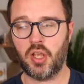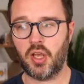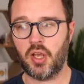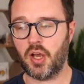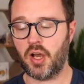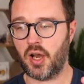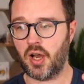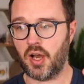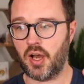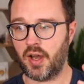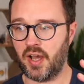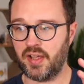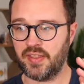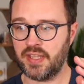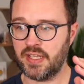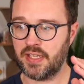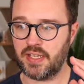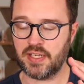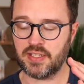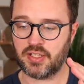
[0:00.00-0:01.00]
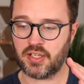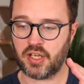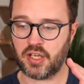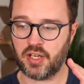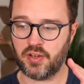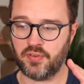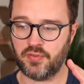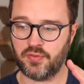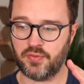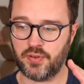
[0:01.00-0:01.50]
I think is kind
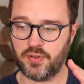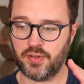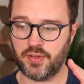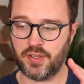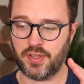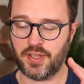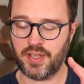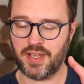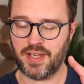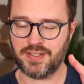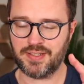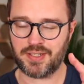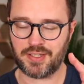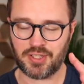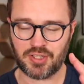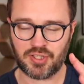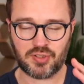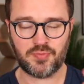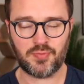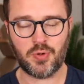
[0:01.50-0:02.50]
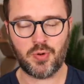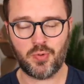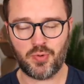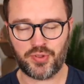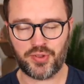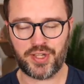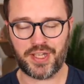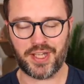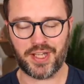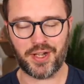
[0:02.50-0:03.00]
of it's such a small
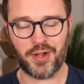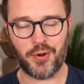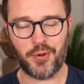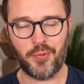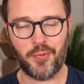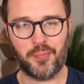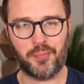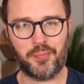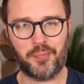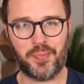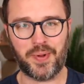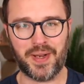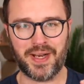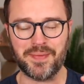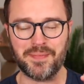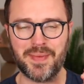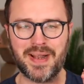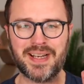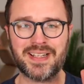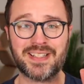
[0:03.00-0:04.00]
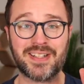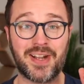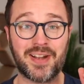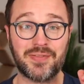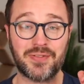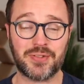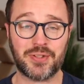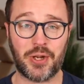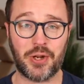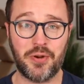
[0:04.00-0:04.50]
thing, but it makes life
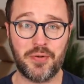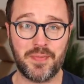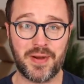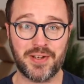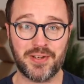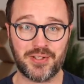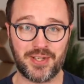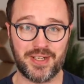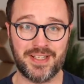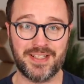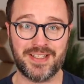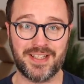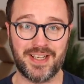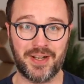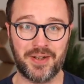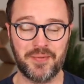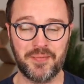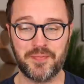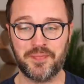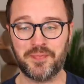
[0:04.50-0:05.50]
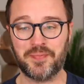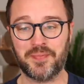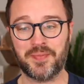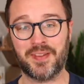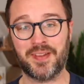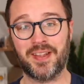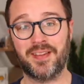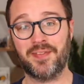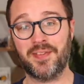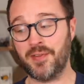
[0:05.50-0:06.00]
so much easier.
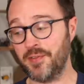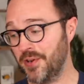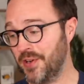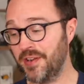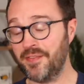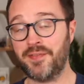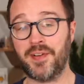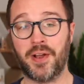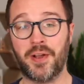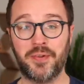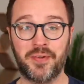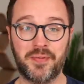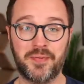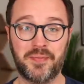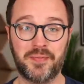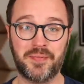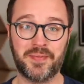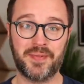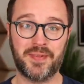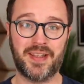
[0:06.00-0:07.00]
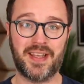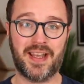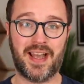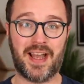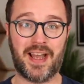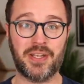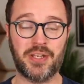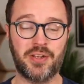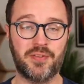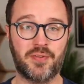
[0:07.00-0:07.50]
If you're on your phone
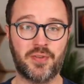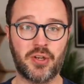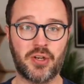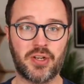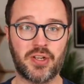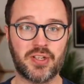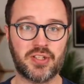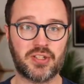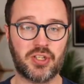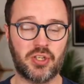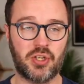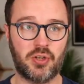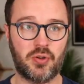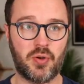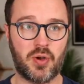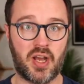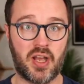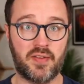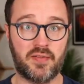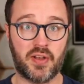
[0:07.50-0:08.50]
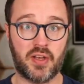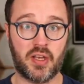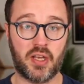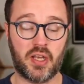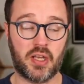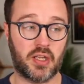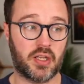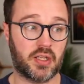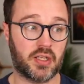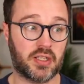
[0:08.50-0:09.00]
and you've got to
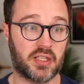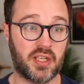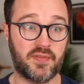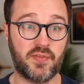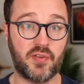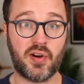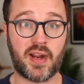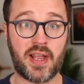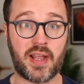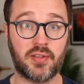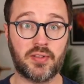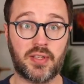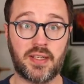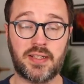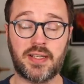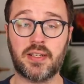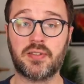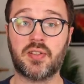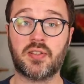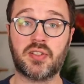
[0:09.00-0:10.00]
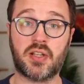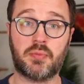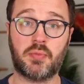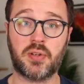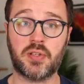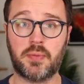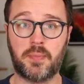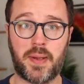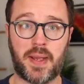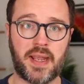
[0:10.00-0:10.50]
either give your account details to someone
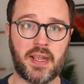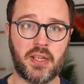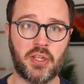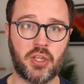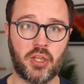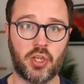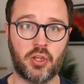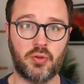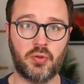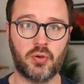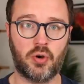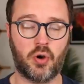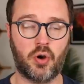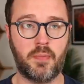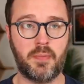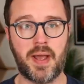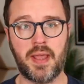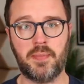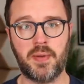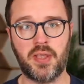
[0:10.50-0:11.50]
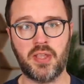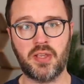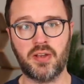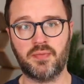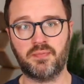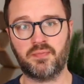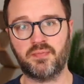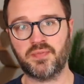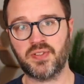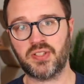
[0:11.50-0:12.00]
to pay you, or maybe you're
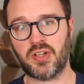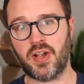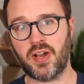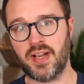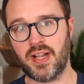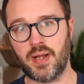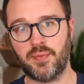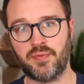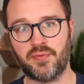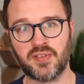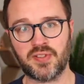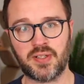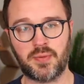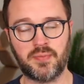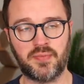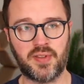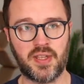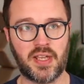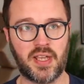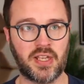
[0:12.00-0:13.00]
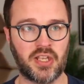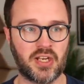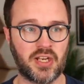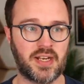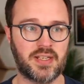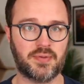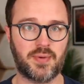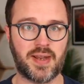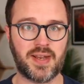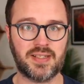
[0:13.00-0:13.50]
signing up for something and you need
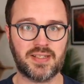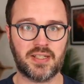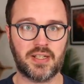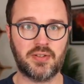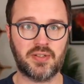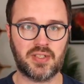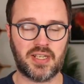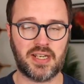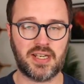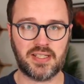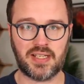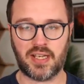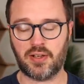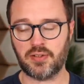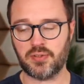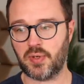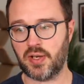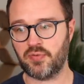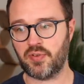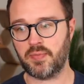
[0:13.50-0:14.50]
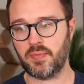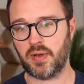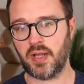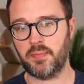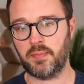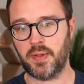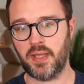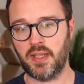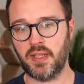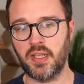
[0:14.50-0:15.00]
to enter those details, whatever it might
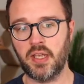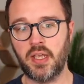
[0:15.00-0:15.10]
be.